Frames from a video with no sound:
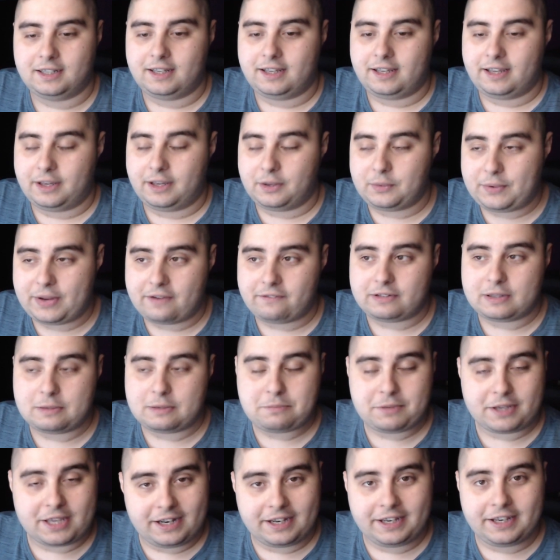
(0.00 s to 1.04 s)
And we have
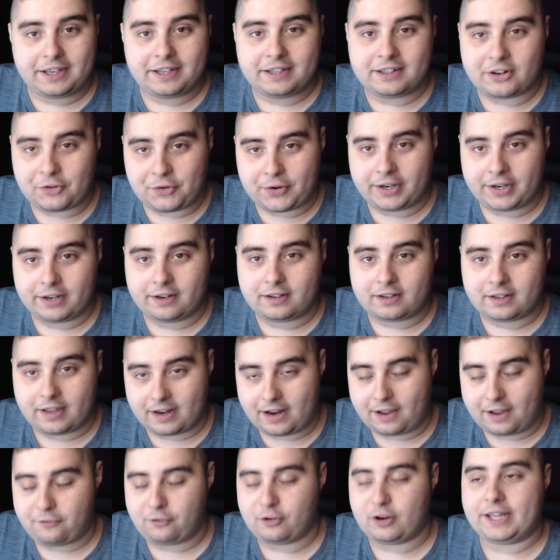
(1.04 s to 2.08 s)
them getting in the ring,
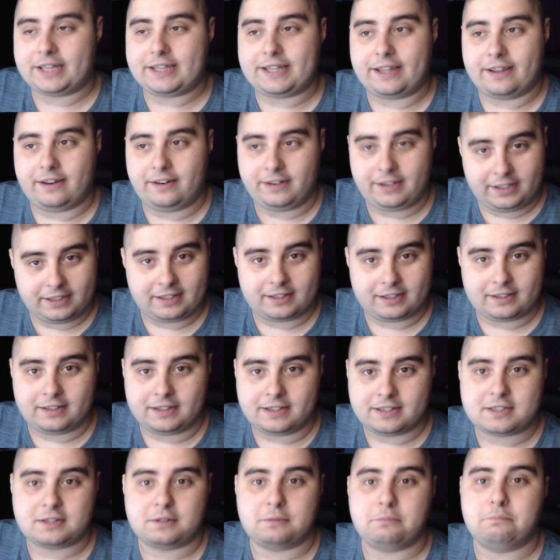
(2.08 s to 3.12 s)
and I feel like they needed
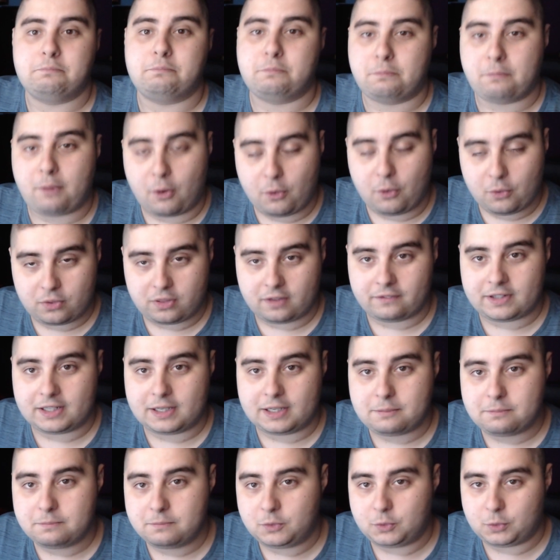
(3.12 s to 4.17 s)
this, both of
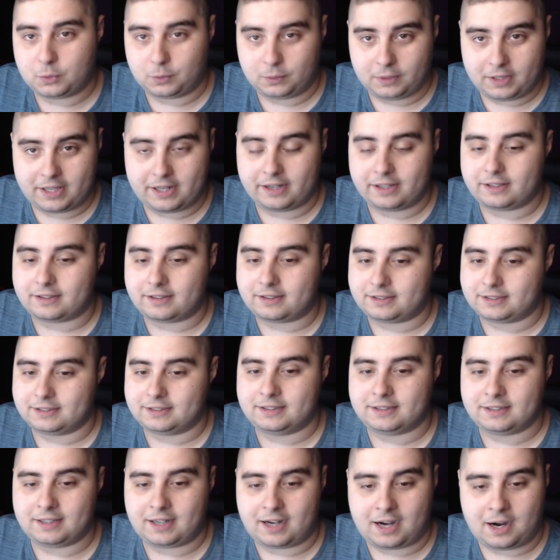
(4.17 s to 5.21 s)
them, to let it
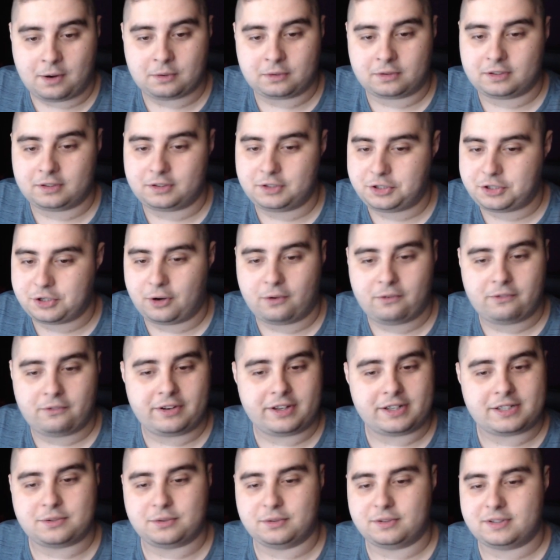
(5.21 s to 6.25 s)
out, Joe
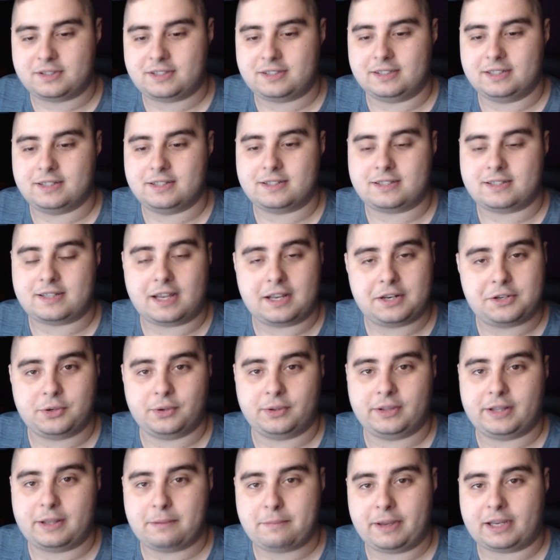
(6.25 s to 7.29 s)
versus Sachio,
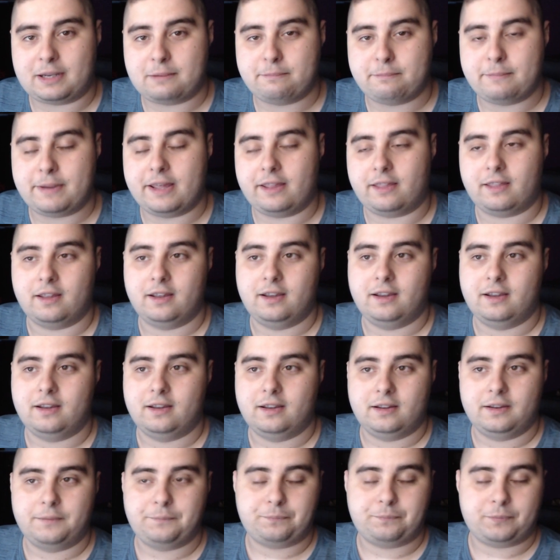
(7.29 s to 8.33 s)
and they make a bet.
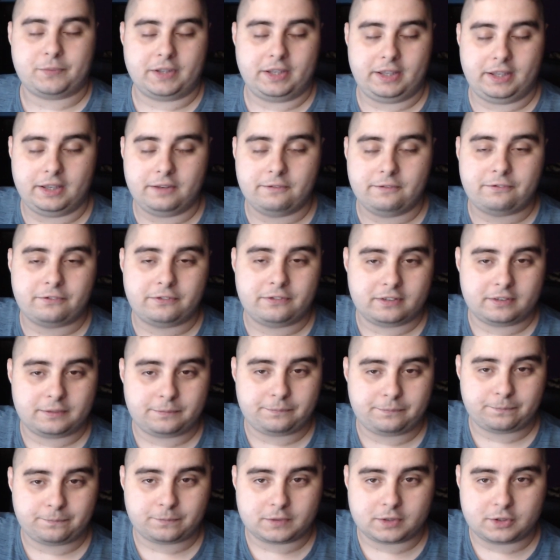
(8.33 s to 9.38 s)
If
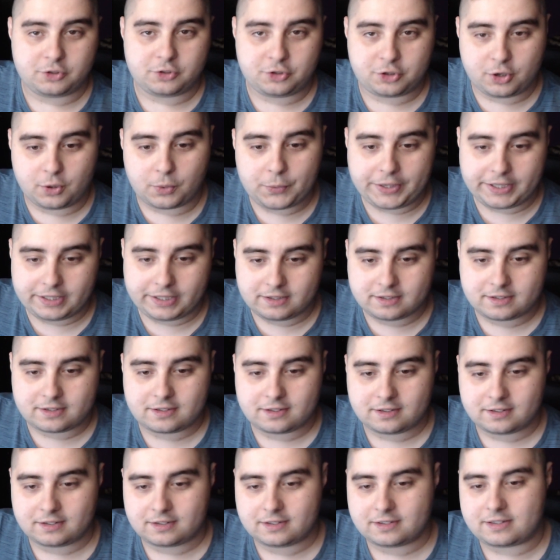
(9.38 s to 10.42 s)
Joe
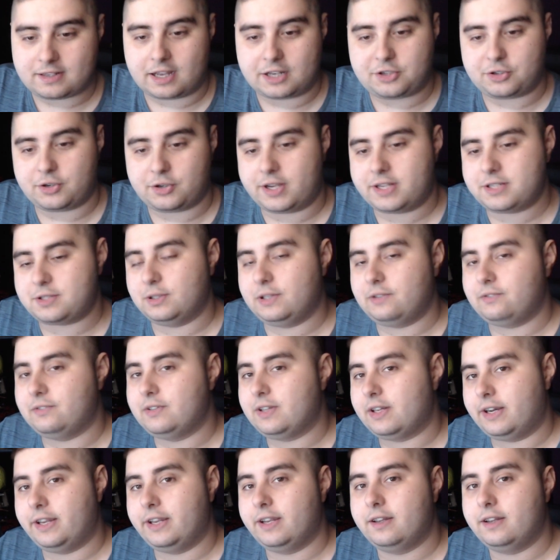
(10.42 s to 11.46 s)
wins, Sachio has to leave
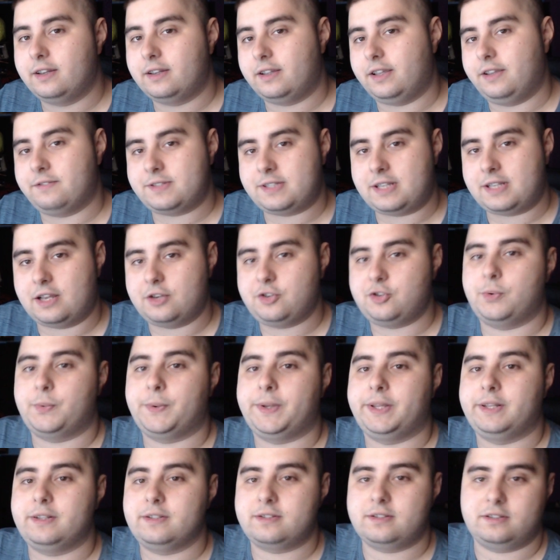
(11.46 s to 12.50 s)
the ring. If Sachio
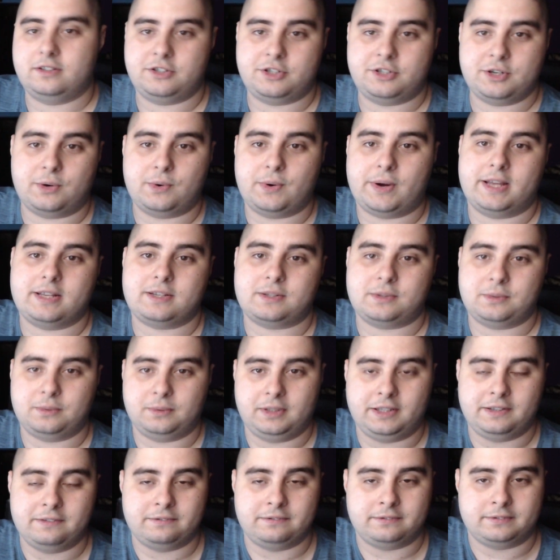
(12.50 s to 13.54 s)
wins, Joe has to
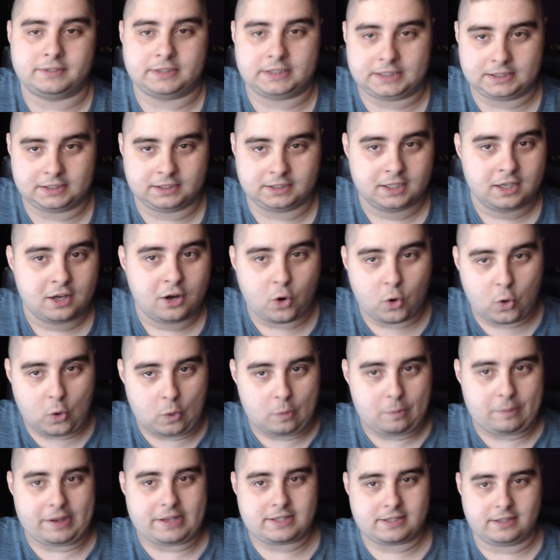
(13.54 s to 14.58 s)
leave
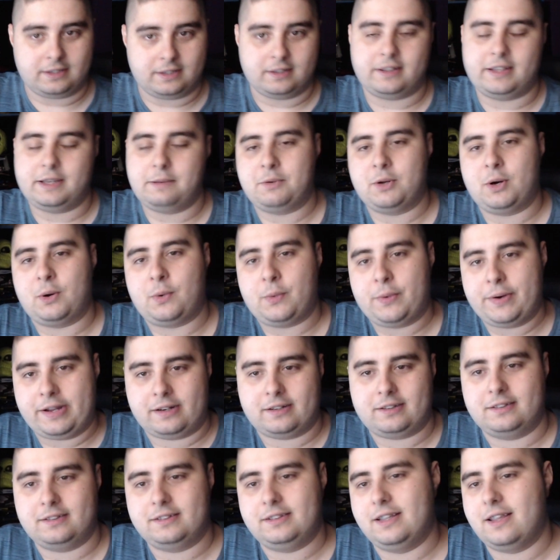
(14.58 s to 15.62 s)
home, as in Team
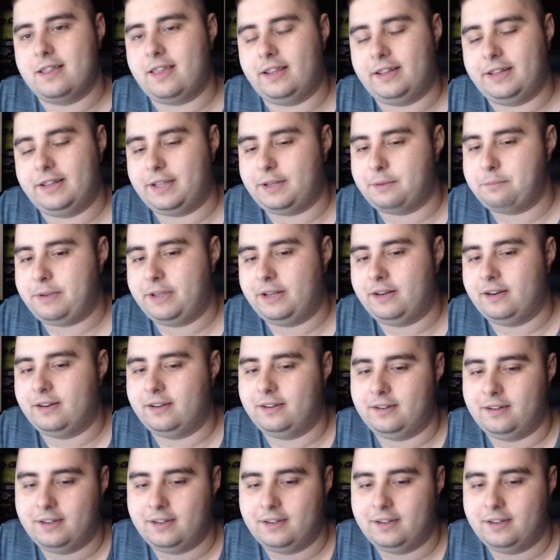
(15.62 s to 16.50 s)
Nowhere, the thing they've been